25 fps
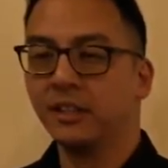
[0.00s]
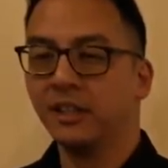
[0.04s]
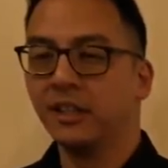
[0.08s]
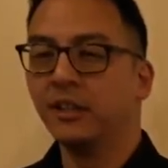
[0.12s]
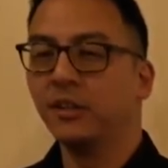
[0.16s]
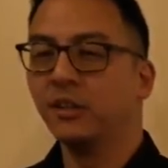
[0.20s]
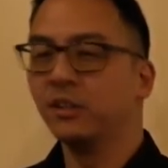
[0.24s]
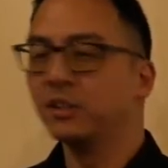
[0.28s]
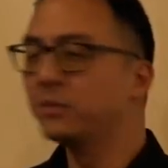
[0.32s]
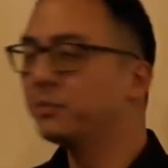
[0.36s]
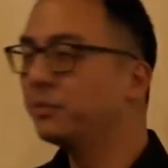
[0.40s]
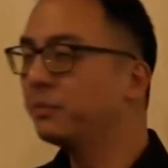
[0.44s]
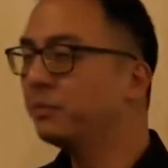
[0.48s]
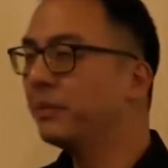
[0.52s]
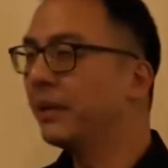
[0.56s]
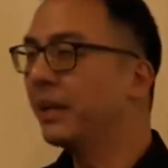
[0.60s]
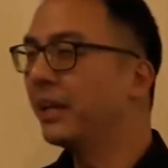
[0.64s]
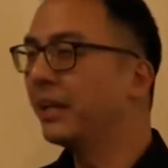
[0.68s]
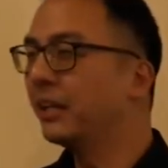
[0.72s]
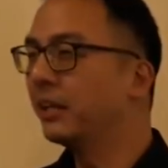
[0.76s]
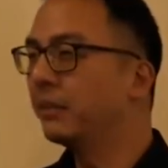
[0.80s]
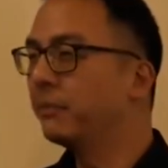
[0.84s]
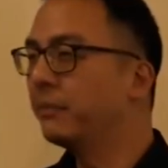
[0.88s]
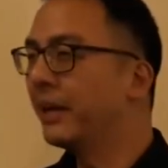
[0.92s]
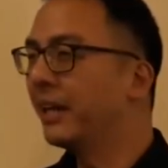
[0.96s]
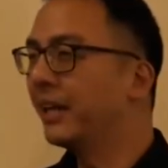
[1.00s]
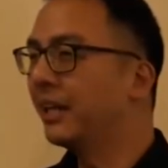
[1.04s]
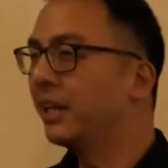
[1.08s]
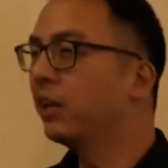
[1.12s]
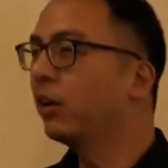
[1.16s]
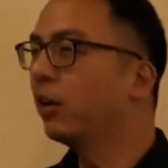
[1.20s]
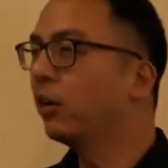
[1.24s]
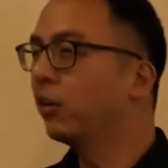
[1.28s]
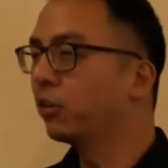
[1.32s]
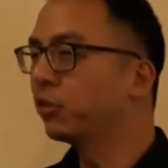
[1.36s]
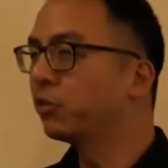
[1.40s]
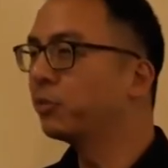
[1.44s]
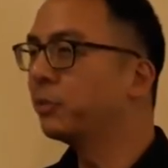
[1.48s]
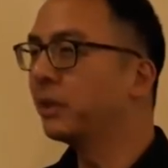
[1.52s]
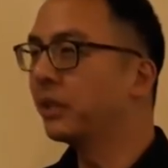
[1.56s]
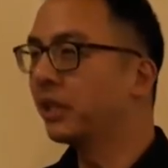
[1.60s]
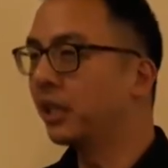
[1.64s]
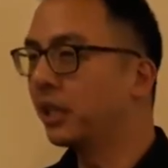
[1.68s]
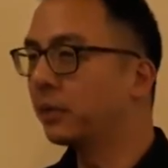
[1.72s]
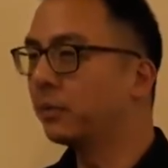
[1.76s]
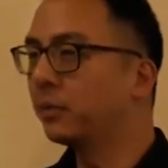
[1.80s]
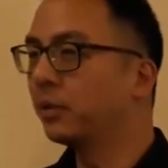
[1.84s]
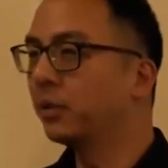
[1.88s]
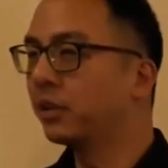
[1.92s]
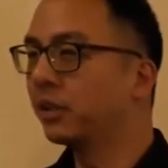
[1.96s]
It was mainly horse meat
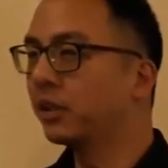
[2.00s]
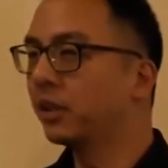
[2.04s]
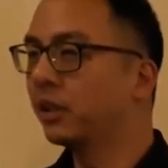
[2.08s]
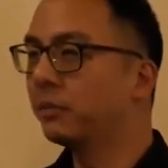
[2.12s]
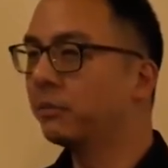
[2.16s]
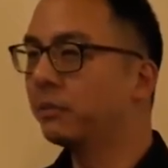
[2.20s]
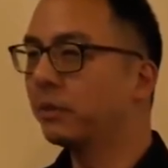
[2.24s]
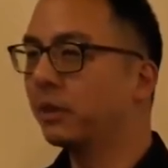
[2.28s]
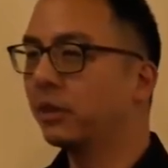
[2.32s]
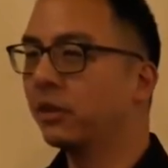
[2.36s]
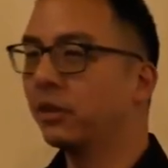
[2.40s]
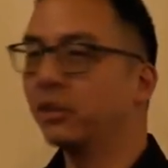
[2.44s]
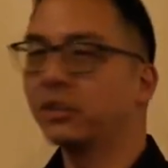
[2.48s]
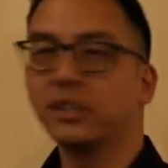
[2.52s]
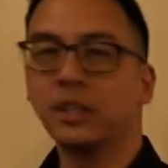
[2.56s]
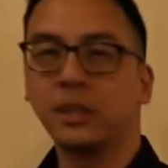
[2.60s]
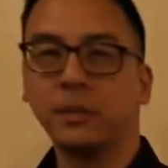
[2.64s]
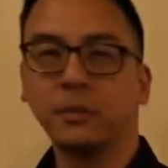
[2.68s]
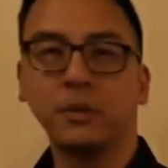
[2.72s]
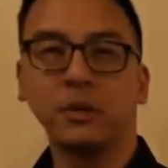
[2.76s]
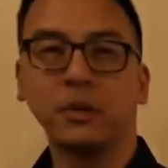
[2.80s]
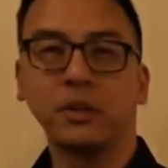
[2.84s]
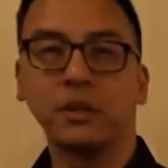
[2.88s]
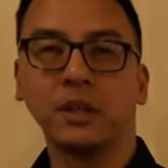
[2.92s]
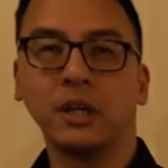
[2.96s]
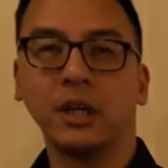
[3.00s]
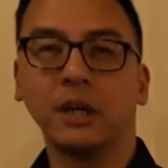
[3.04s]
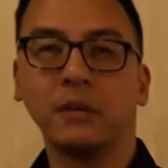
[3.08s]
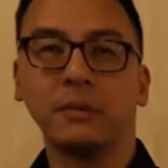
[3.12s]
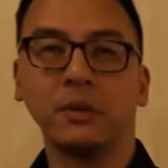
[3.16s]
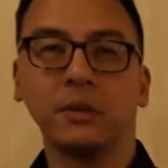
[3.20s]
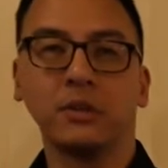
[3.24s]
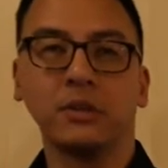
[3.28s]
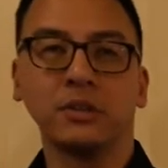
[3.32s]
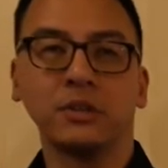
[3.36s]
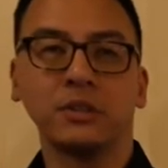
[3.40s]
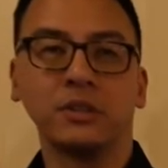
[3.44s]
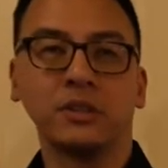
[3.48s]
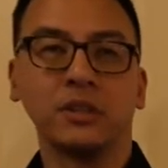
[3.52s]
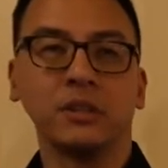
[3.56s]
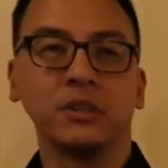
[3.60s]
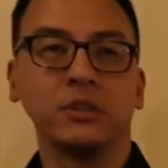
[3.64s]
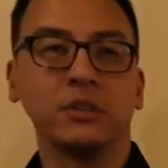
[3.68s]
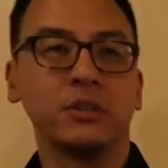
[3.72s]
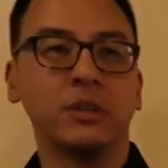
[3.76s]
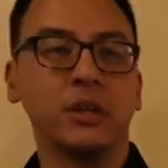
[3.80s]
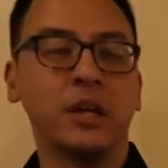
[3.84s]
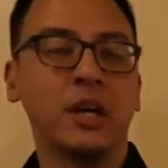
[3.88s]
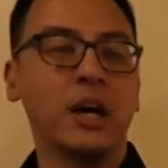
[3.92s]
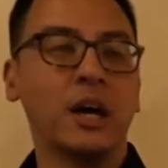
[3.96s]
at the point of time, because at the point of time it was
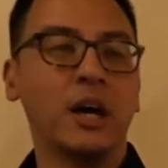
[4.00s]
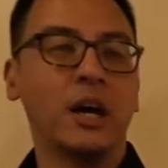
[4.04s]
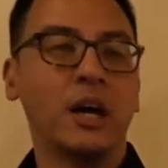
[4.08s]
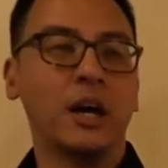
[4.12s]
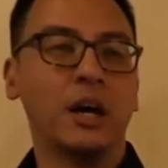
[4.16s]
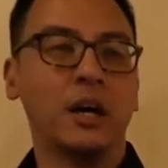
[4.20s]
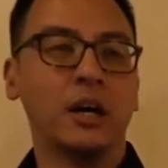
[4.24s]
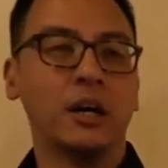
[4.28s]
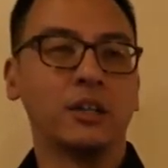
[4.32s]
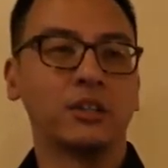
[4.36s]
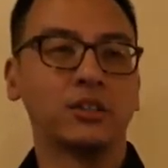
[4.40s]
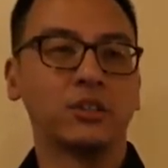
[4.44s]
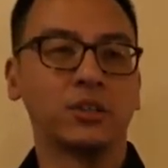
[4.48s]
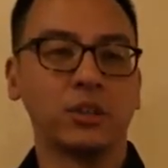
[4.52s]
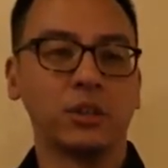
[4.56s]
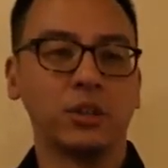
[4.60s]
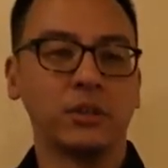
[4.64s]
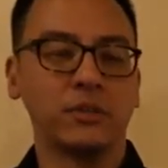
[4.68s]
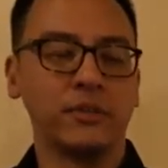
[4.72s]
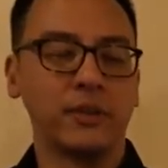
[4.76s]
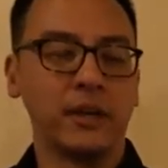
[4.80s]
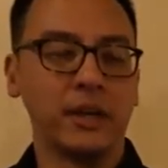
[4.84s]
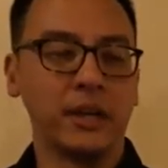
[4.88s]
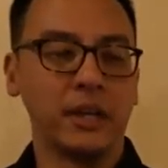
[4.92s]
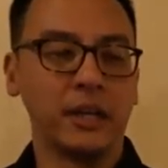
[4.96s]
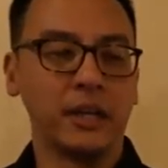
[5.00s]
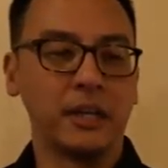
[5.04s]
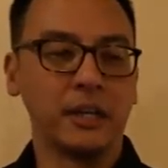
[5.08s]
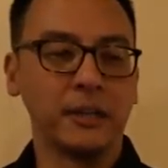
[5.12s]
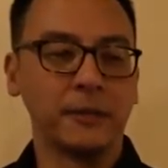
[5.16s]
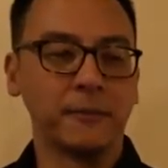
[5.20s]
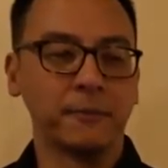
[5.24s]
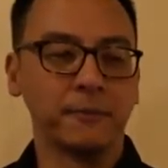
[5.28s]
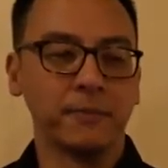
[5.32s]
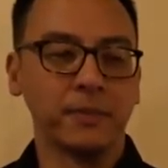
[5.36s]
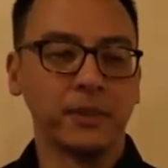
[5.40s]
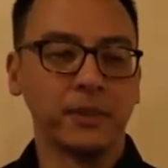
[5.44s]
still sort of a,